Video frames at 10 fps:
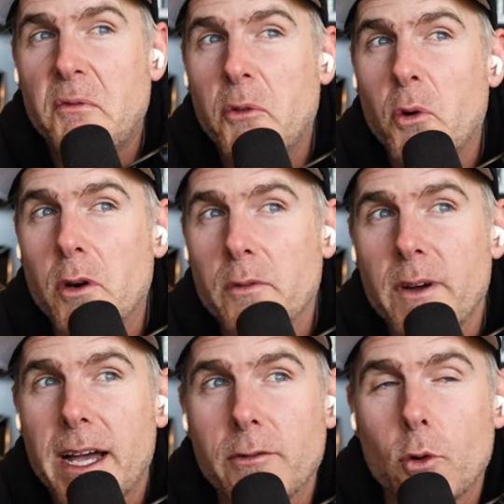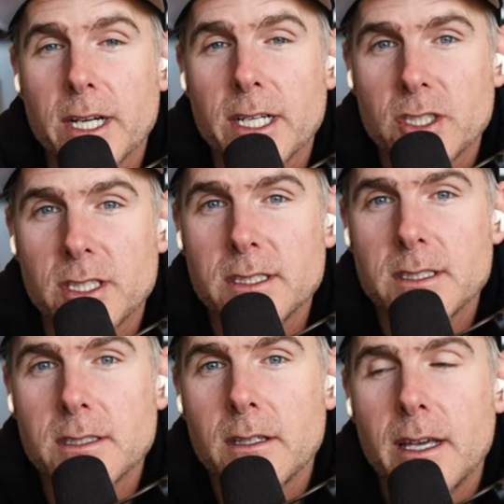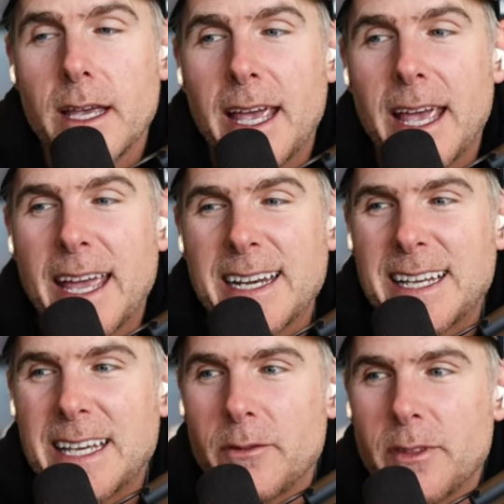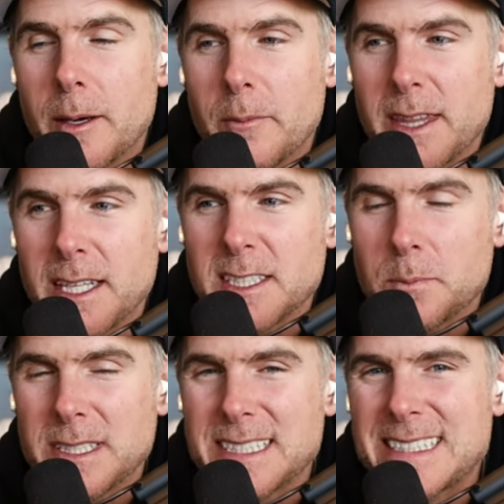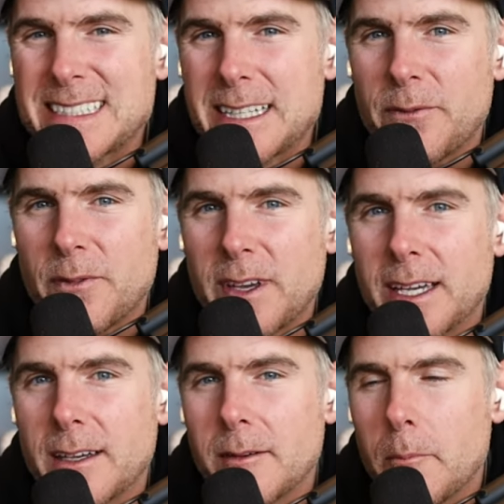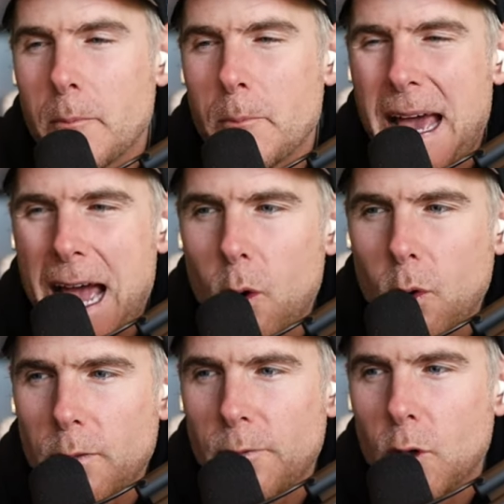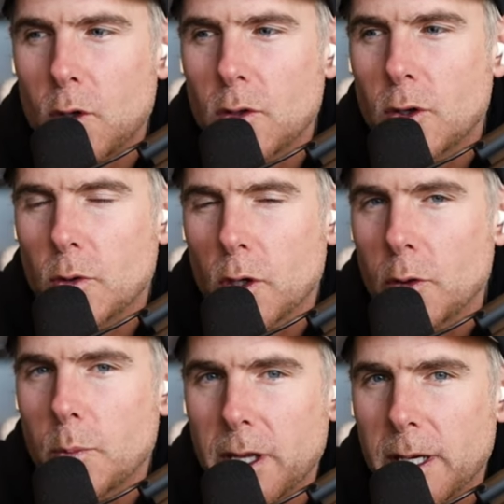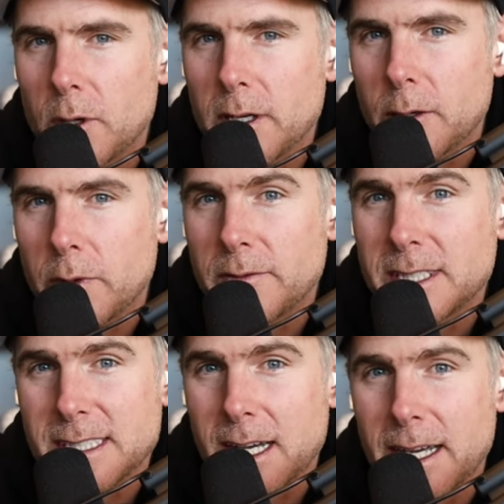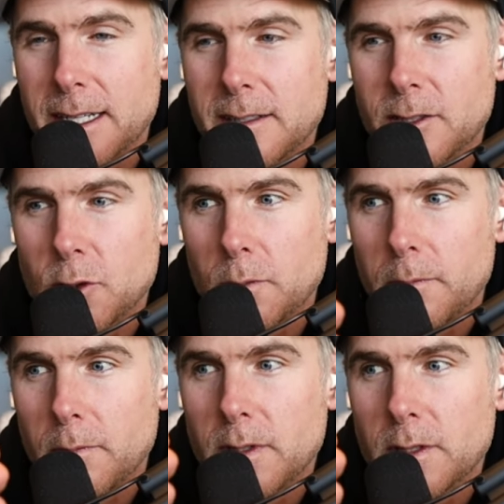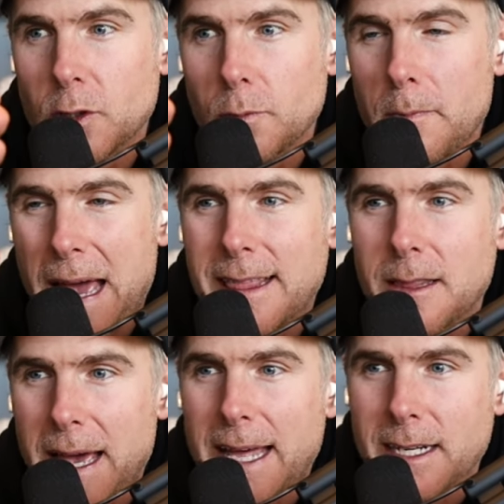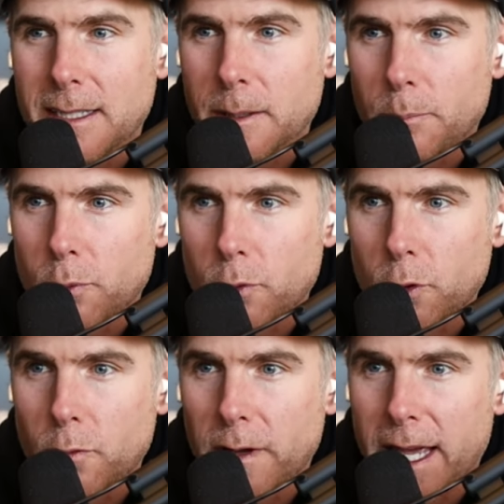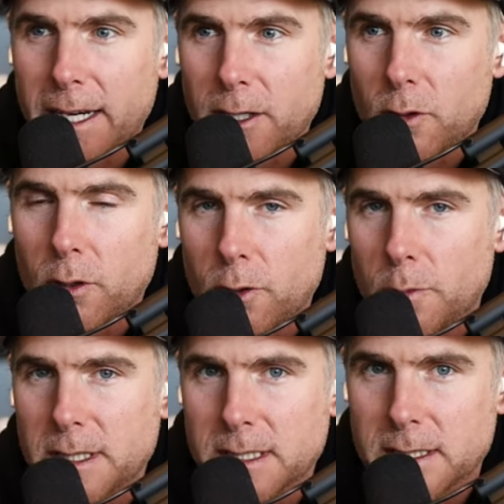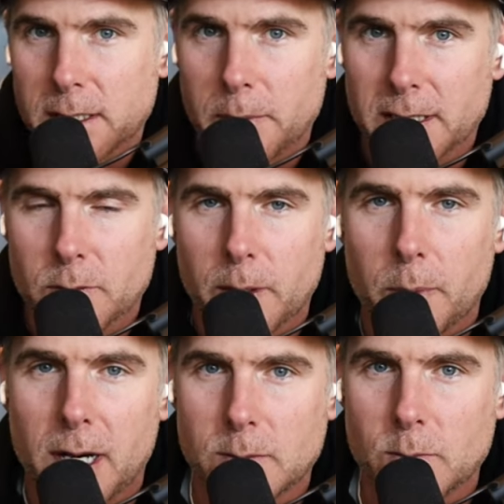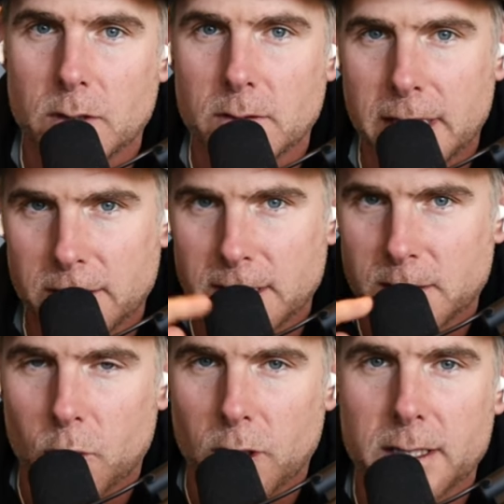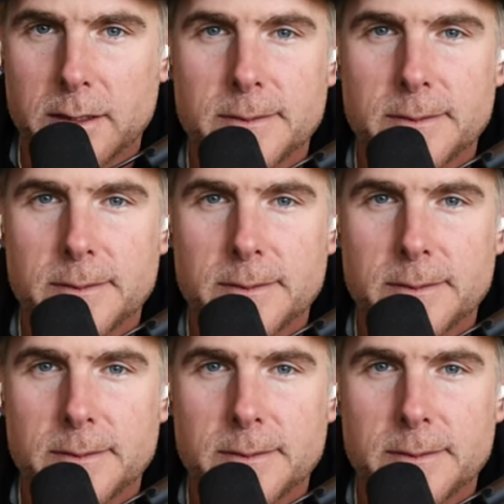4 or 5 questions and give them the specific, powerful growth playbook that we've designed to mathematically prove and grow their business in the biggest way possible. That was this morning.